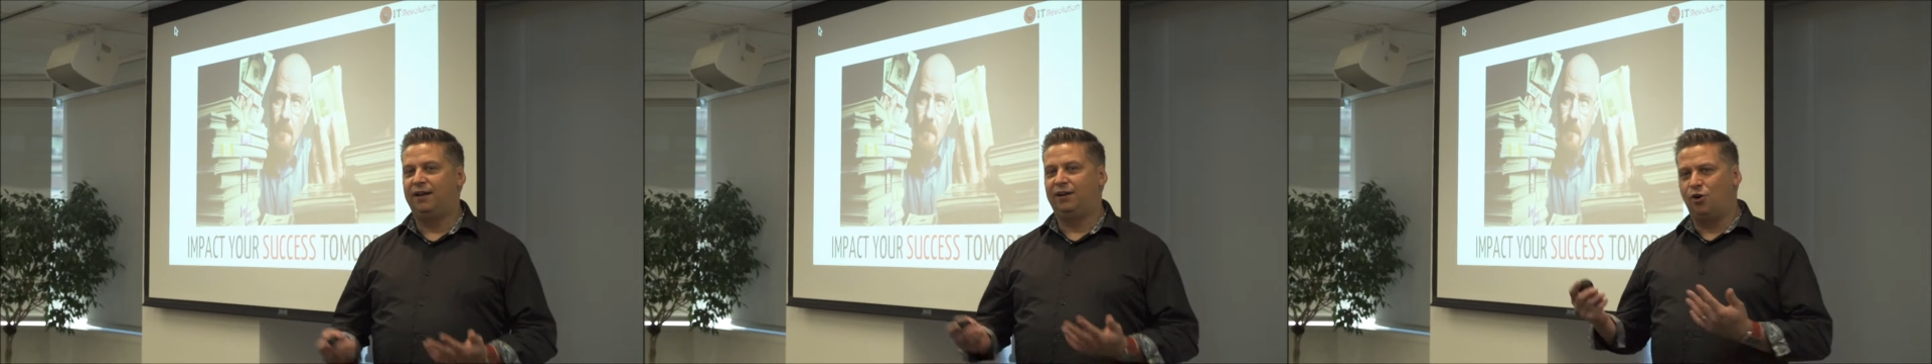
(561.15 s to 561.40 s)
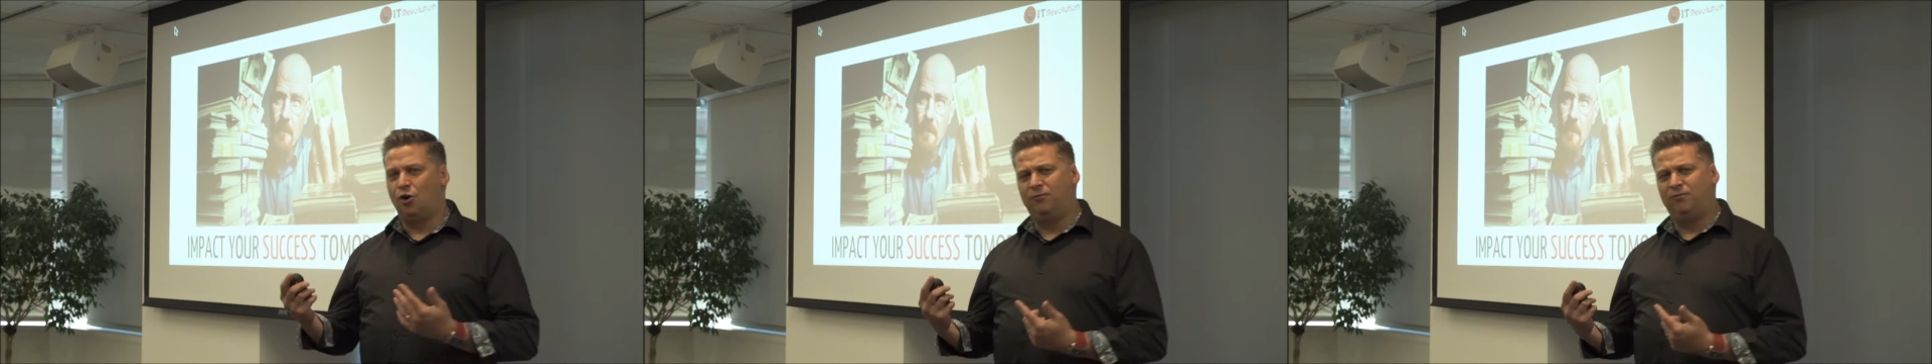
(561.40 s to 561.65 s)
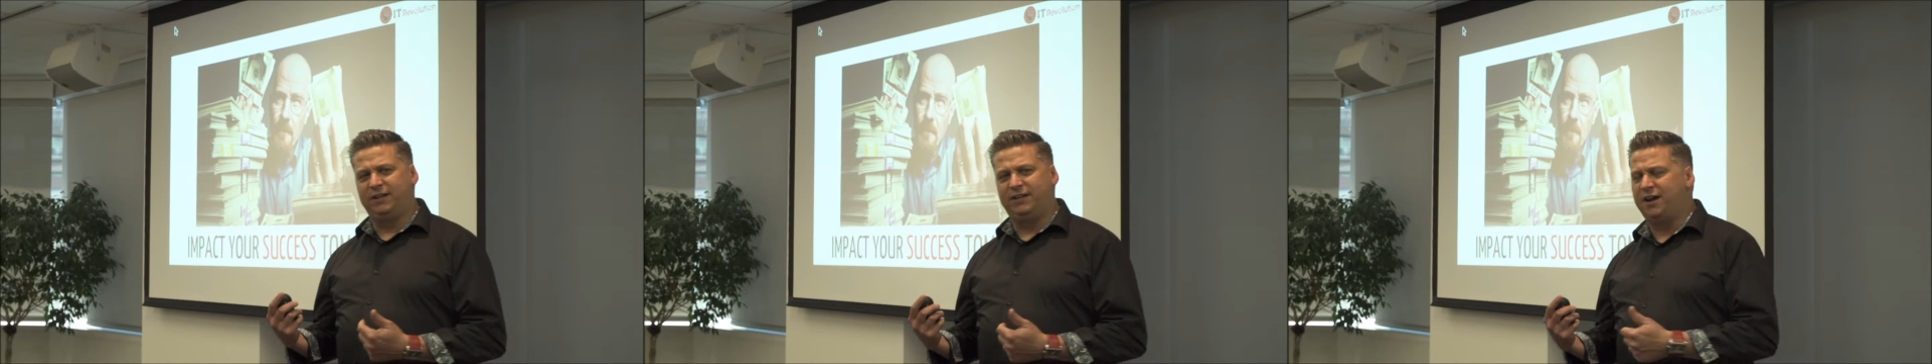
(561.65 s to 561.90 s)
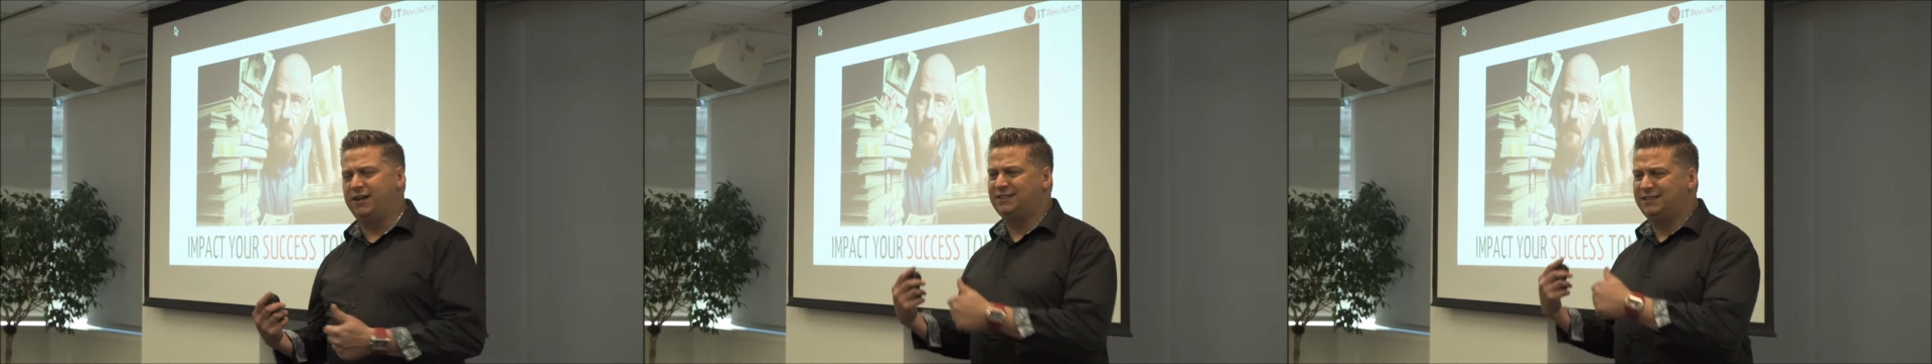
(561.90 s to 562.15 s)
Hopefully
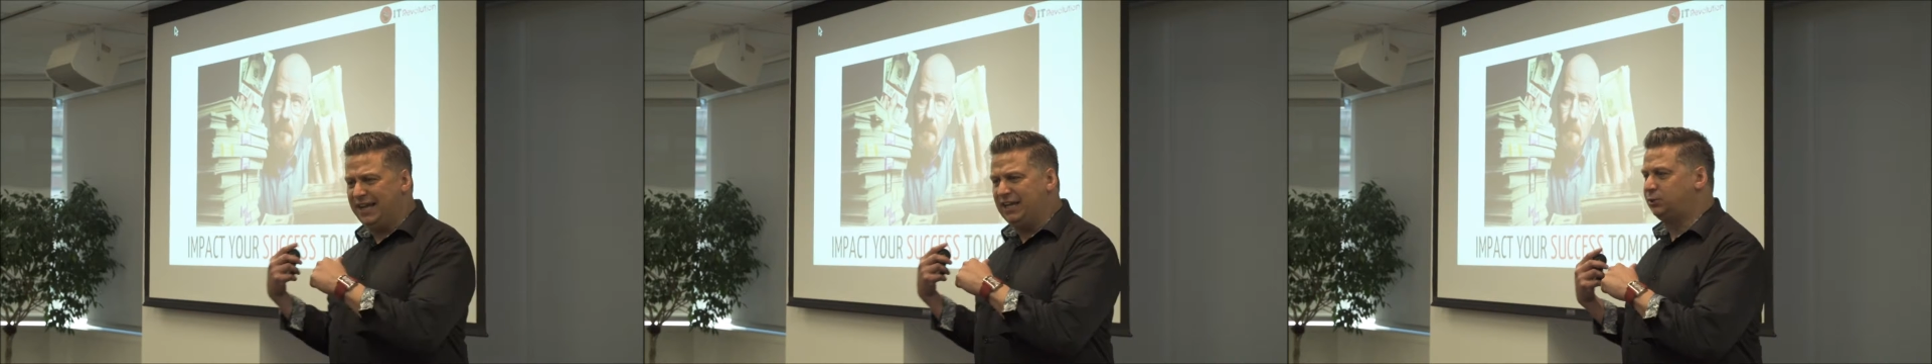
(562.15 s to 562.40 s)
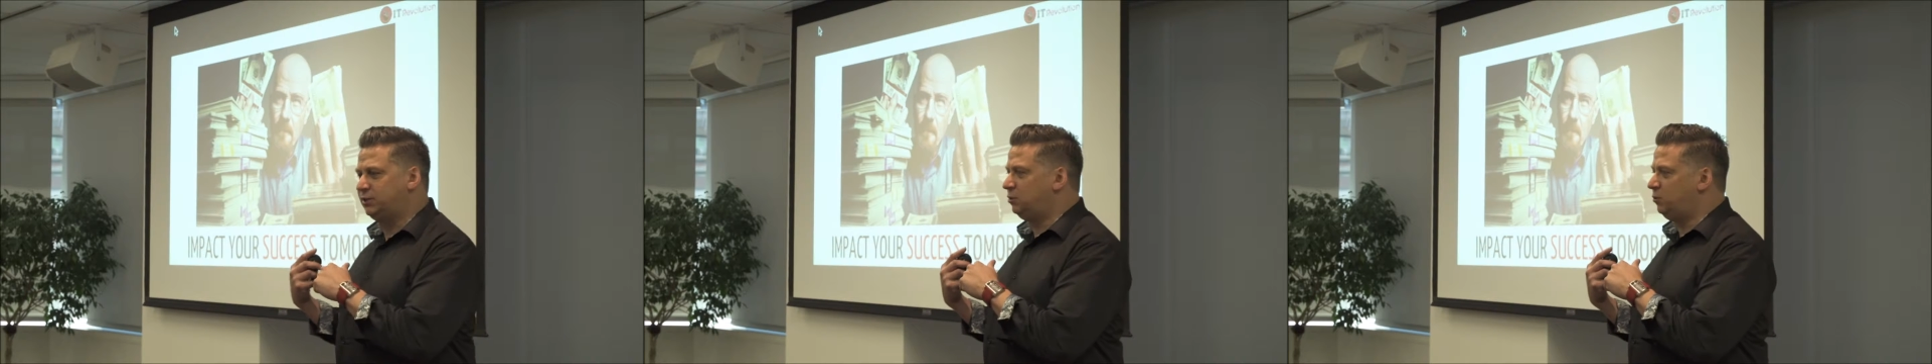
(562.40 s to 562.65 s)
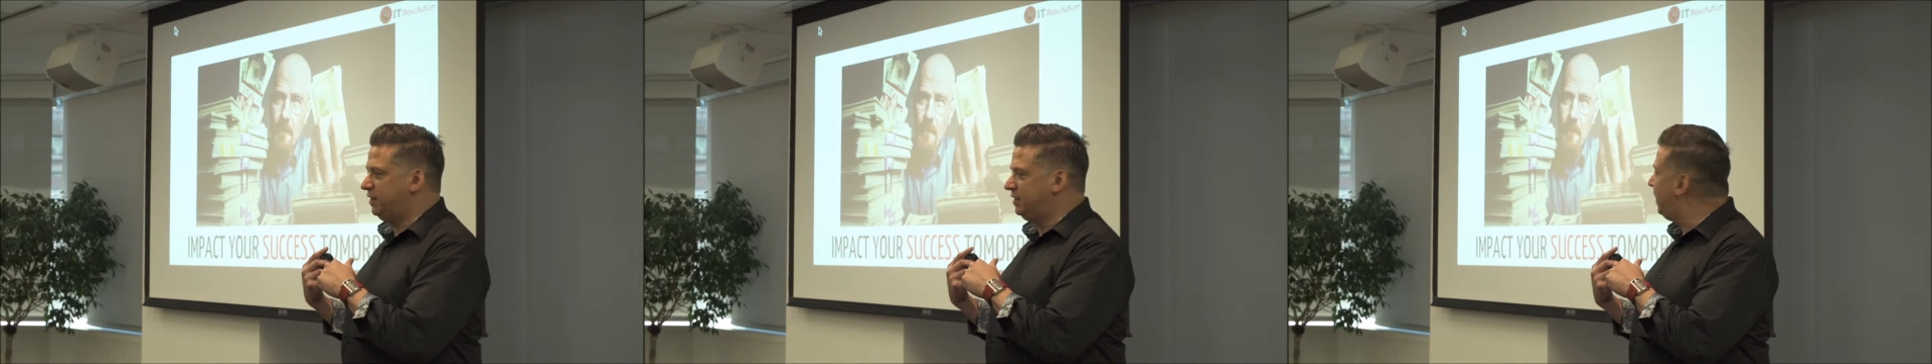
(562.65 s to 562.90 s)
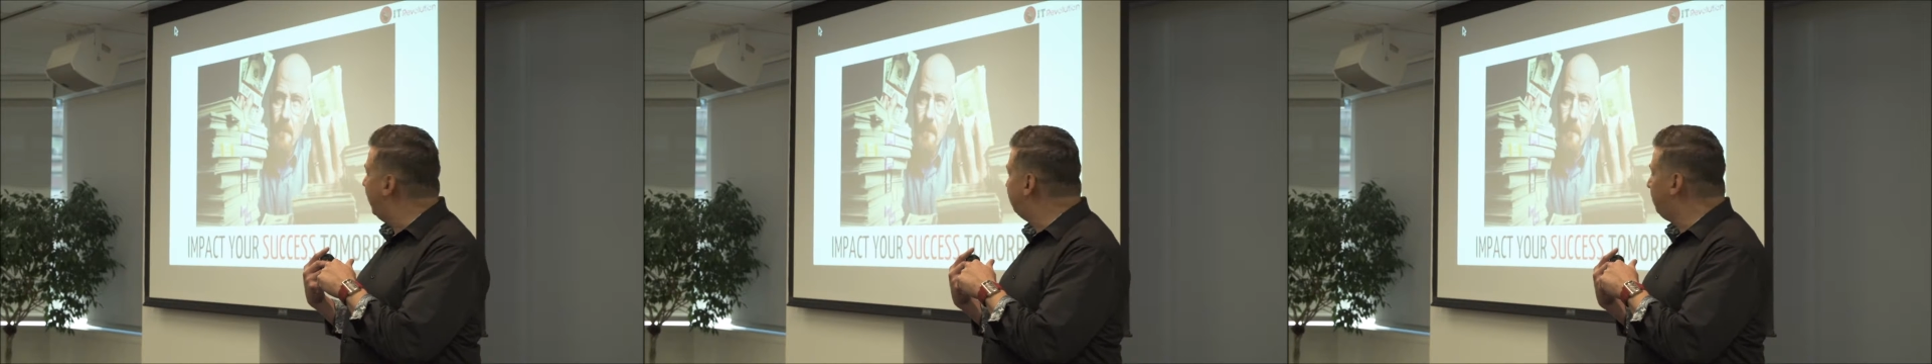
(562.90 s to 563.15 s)
not as dangerous as what this
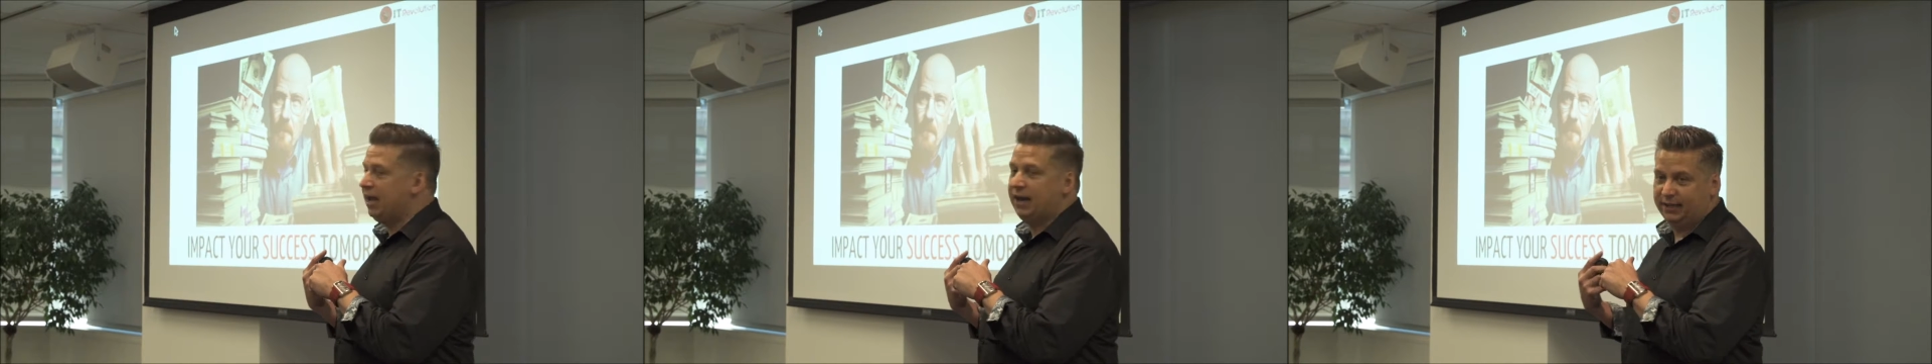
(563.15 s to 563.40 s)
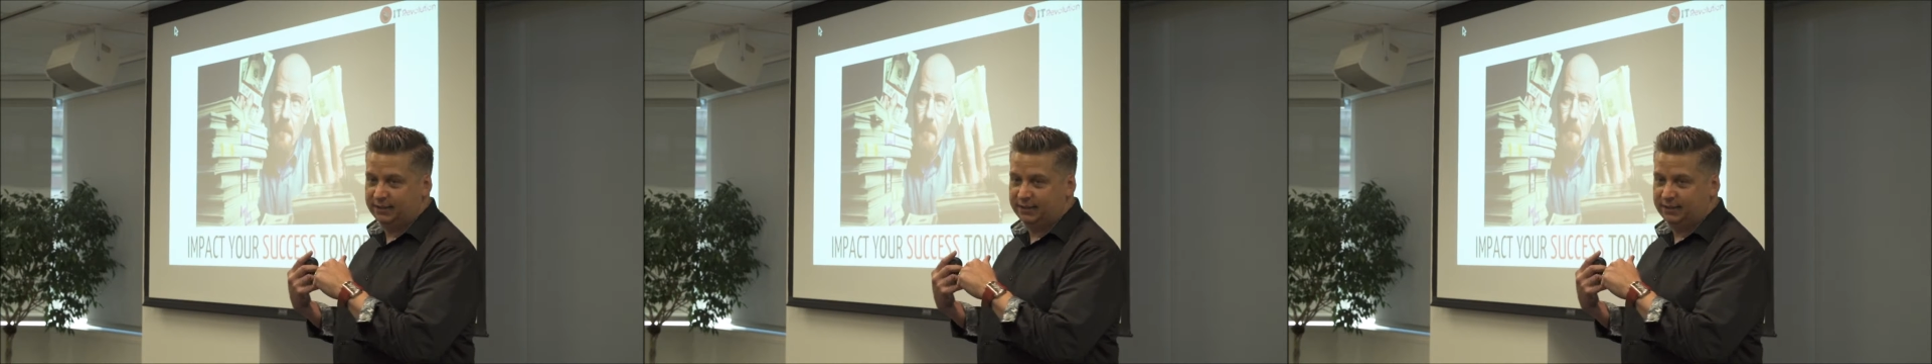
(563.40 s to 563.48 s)
guy's planning.